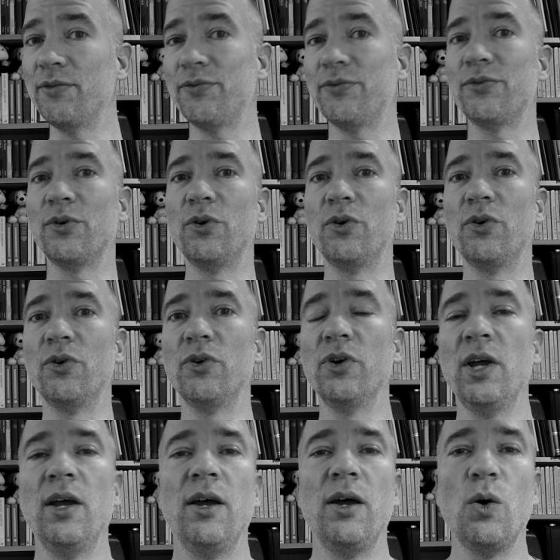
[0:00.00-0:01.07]
for
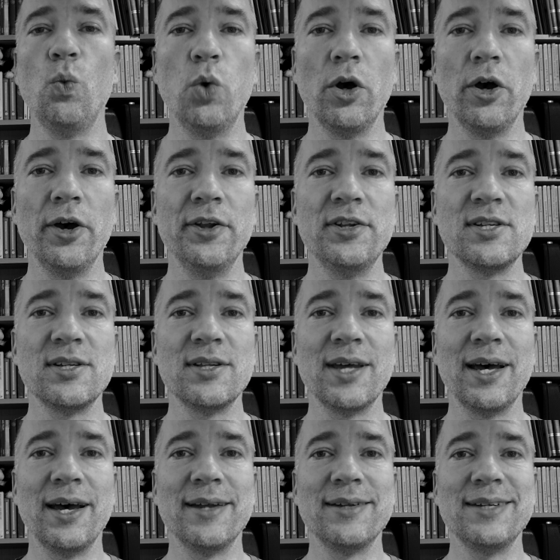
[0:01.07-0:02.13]
words
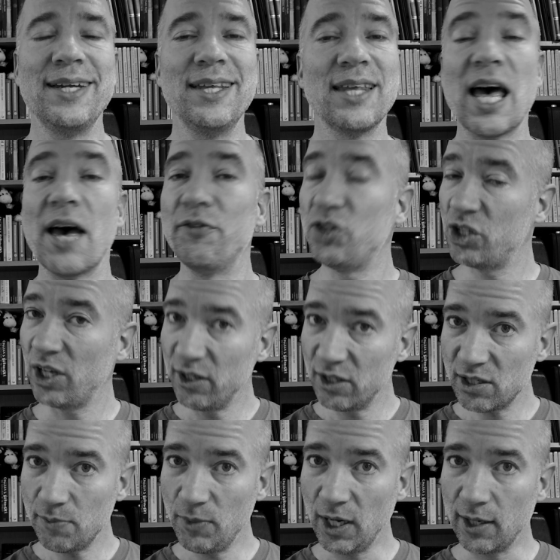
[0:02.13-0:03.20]
that either have
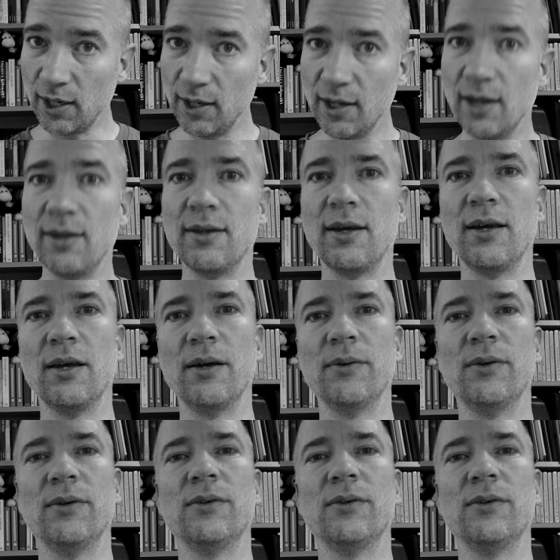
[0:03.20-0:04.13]
changed meaning in the